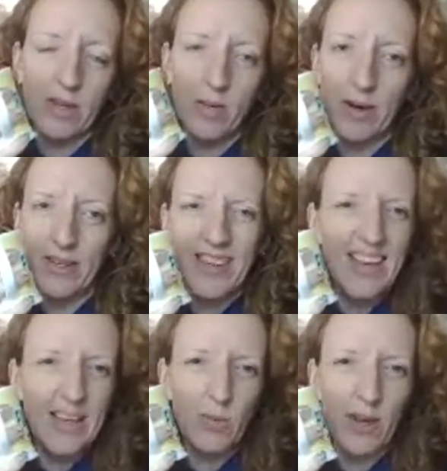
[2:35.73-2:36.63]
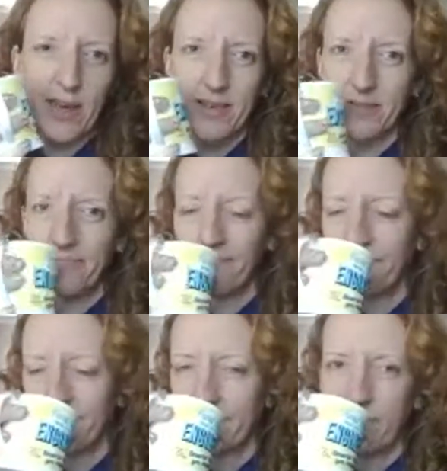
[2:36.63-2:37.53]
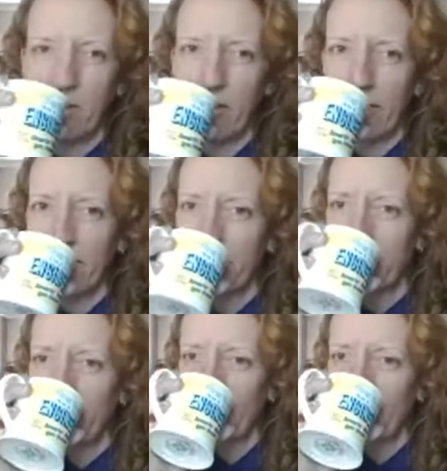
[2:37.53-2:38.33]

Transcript: Well, never mind. It is what it is. They're right.